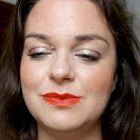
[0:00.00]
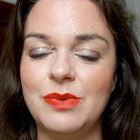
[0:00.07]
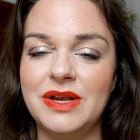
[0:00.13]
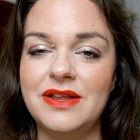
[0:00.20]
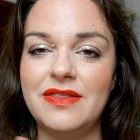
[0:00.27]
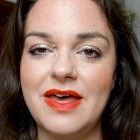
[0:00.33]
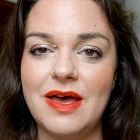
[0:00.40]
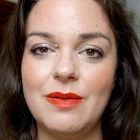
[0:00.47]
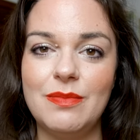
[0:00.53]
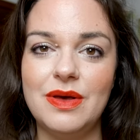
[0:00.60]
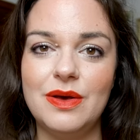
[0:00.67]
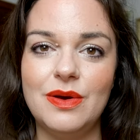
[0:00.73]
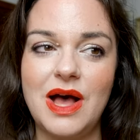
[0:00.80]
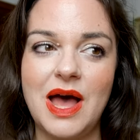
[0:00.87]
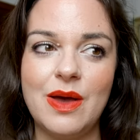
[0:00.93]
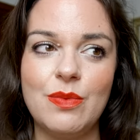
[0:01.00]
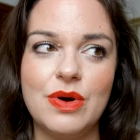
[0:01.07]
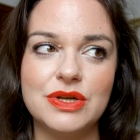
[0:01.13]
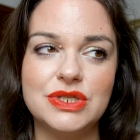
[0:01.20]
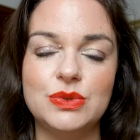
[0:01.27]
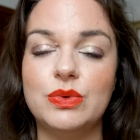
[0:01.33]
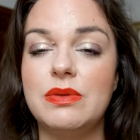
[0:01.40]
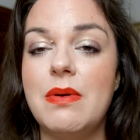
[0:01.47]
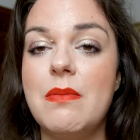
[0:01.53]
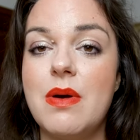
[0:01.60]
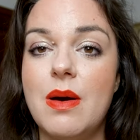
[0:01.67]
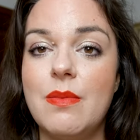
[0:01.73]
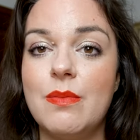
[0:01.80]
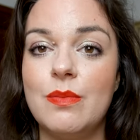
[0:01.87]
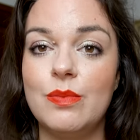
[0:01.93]
One of them I watched with my
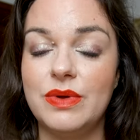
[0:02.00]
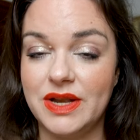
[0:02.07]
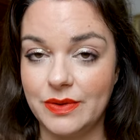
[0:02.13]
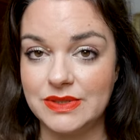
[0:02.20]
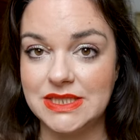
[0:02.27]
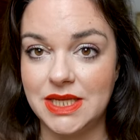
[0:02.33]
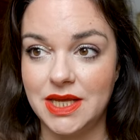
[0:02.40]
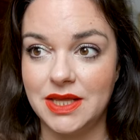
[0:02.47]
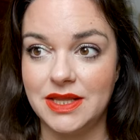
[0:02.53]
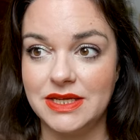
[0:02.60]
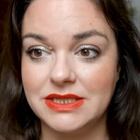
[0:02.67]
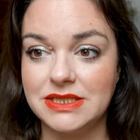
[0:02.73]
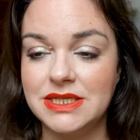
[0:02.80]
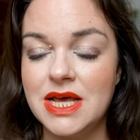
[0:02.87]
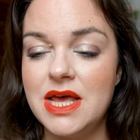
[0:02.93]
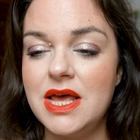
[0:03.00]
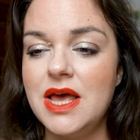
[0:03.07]
mom when I was in England.